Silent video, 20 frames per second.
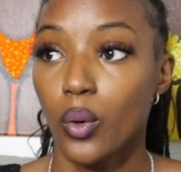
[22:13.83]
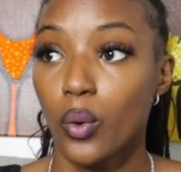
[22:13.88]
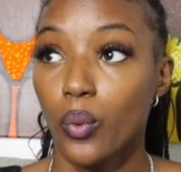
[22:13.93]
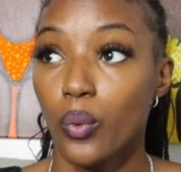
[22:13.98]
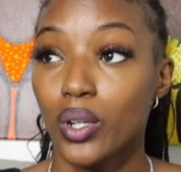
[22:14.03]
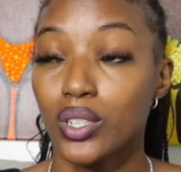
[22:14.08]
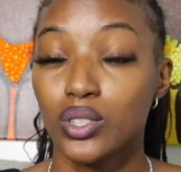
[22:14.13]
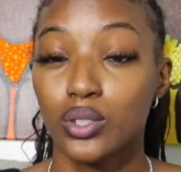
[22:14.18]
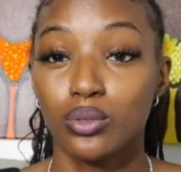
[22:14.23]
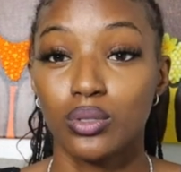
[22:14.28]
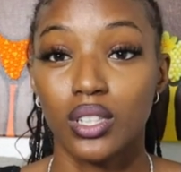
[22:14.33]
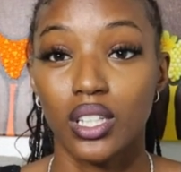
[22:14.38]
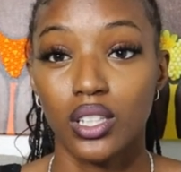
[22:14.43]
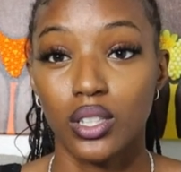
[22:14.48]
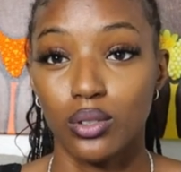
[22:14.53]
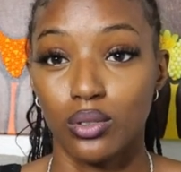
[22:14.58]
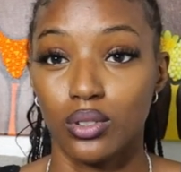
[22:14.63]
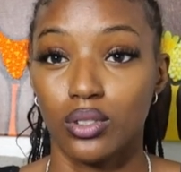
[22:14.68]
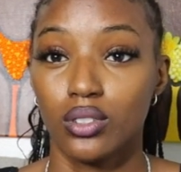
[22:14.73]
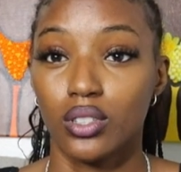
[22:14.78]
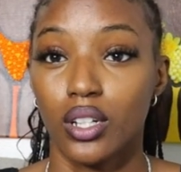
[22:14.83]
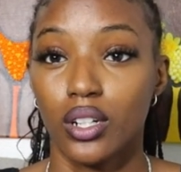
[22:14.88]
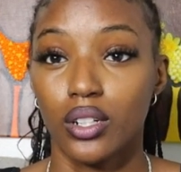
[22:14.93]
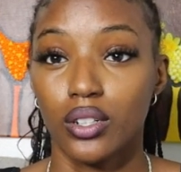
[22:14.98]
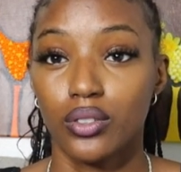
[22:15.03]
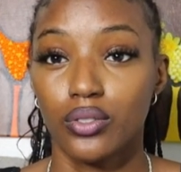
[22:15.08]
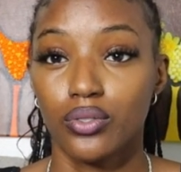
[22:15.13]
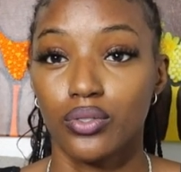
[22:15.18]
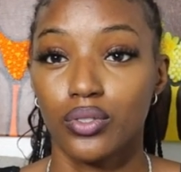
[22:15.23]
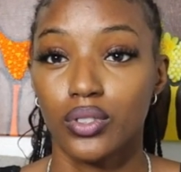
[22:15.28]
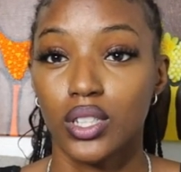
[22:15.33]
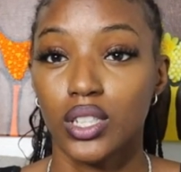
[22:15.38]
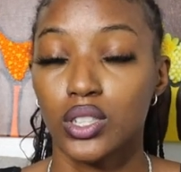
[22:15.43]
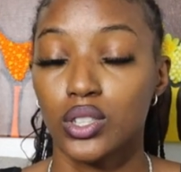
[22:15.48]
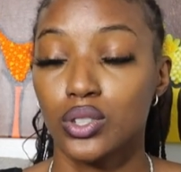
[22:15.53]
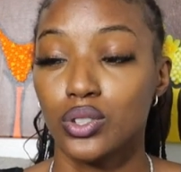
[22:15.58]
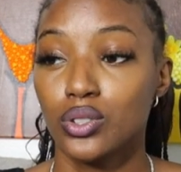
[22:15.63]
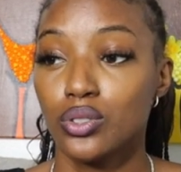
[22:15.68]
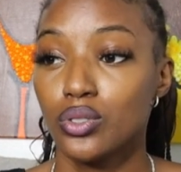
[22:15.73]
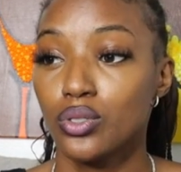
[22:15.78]
what you think you deserve,
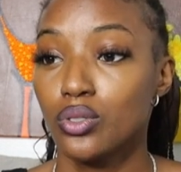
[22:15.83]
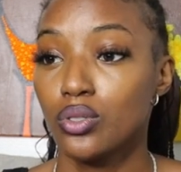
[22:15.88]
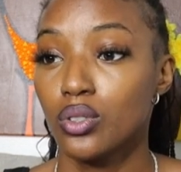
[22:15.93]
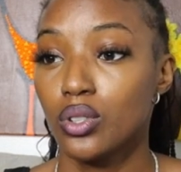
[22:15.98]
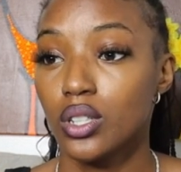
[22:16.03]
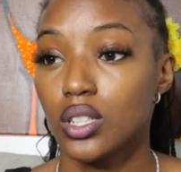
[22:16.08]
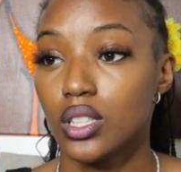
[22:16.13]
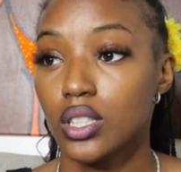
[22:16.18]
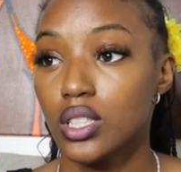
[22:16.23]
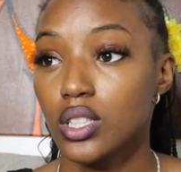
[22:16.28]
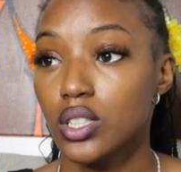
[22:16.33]
because you